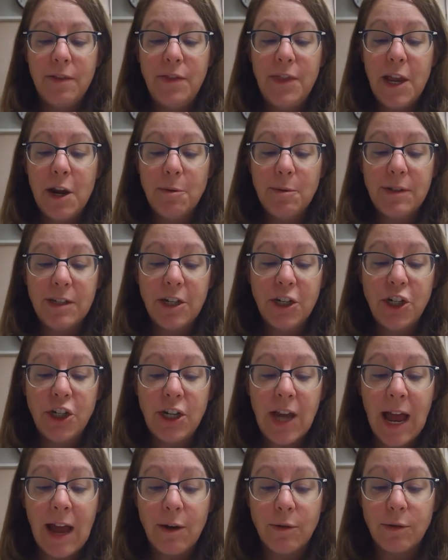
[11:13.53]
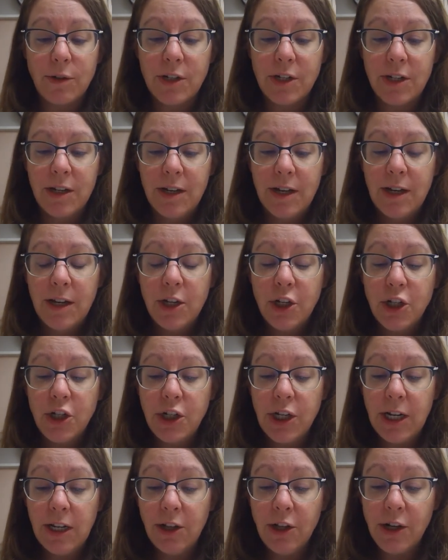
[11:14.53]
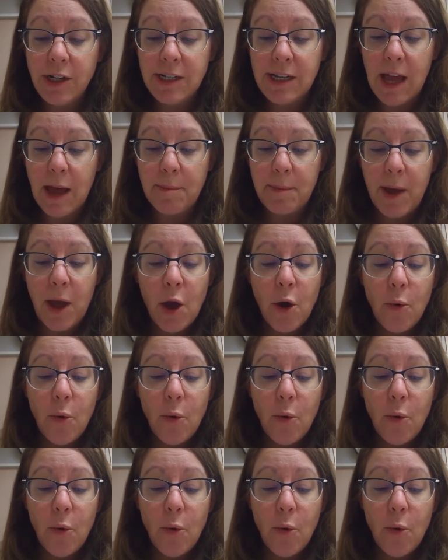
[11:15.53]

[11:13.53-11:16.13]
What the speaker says: There was a shout. She looked up.